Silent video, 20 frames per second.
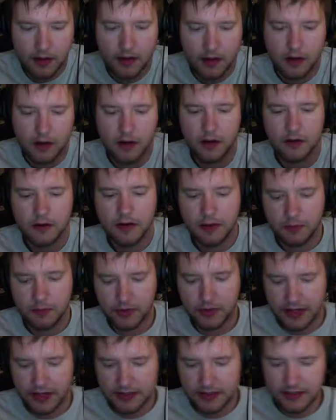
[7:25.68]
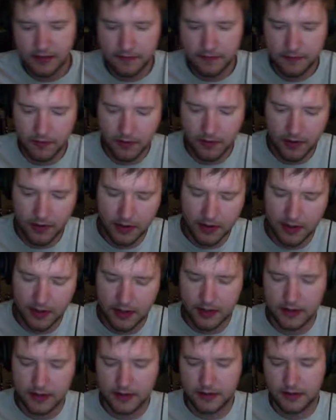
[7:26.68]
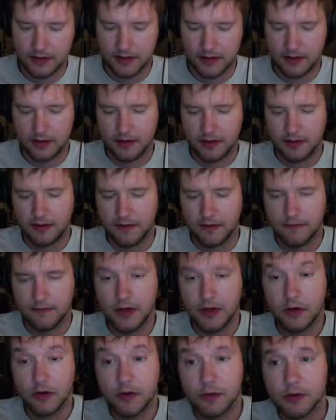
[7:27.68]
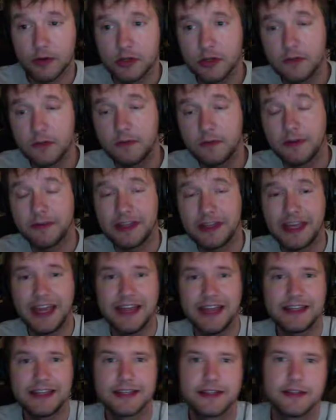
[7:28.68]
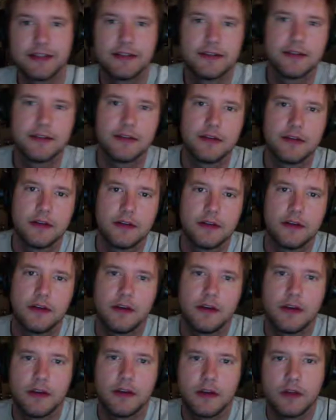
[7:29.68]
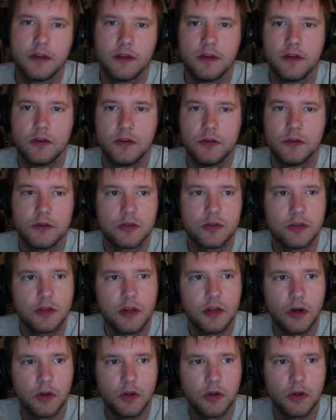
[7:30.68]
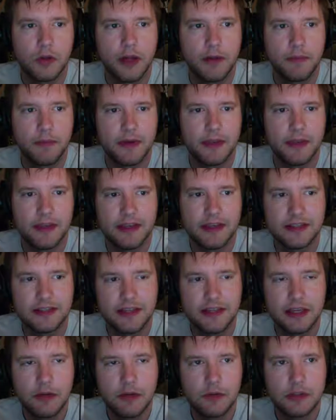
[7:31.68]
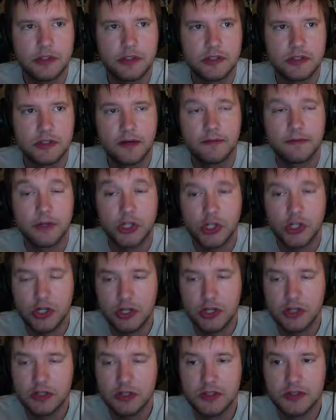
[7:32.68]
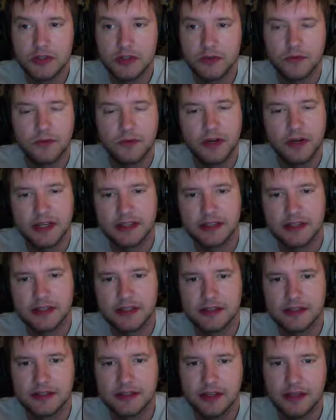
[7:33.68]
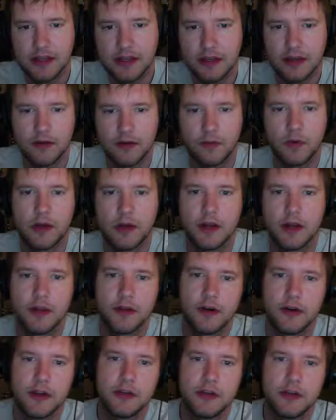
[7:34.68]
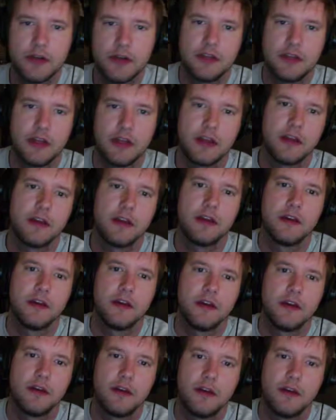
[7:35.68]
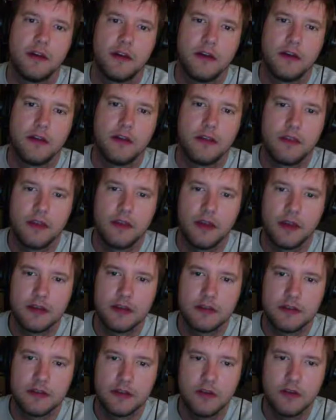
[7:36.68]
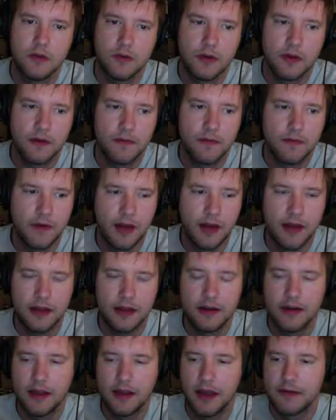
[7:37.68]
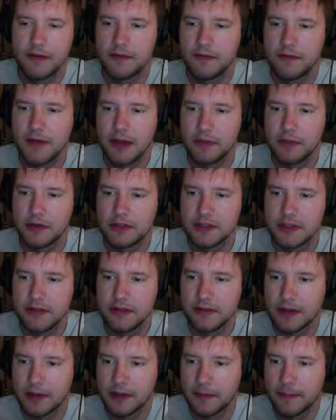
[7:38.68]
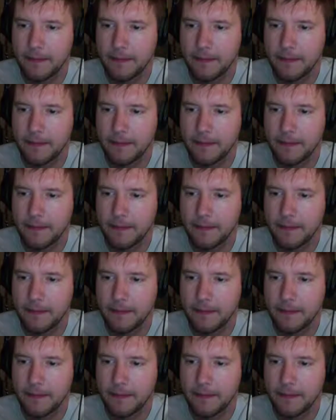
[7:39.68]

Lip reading: All right, well, that is it for video number 258. And you should go look up the sequence of returns risk and see what other interesting things you can find. Have a fabulous evening.